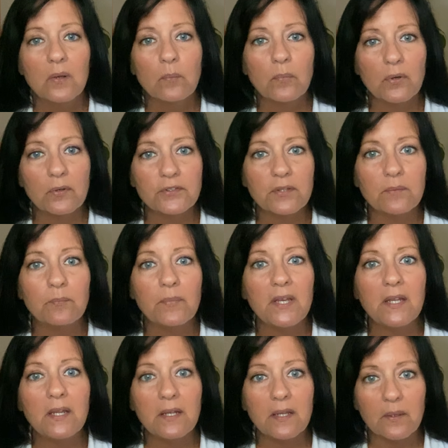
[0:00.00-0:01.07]
person
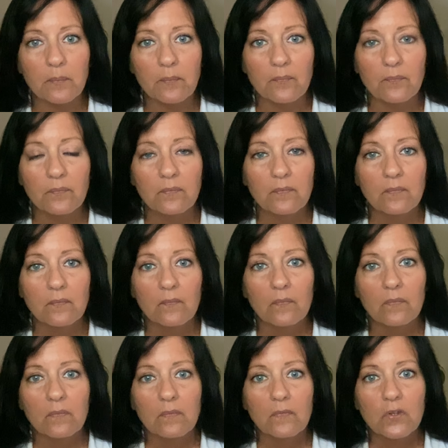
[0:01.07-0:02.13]
beating him,
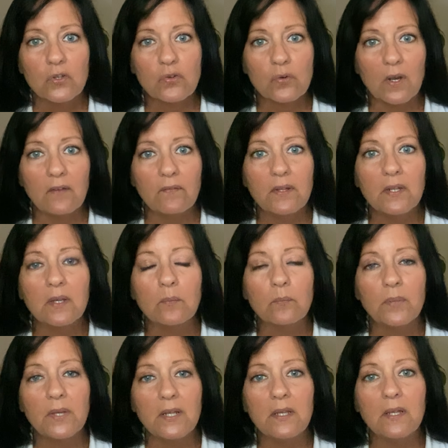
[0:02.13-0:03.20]
driving him,
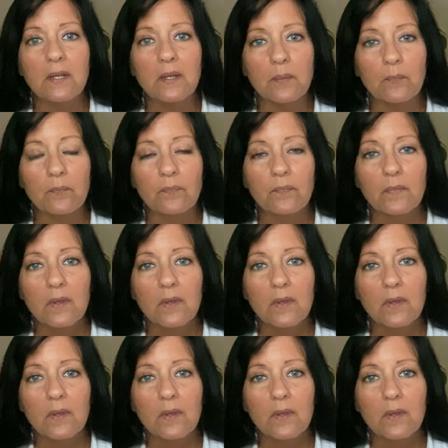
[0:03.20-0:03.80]
beating him.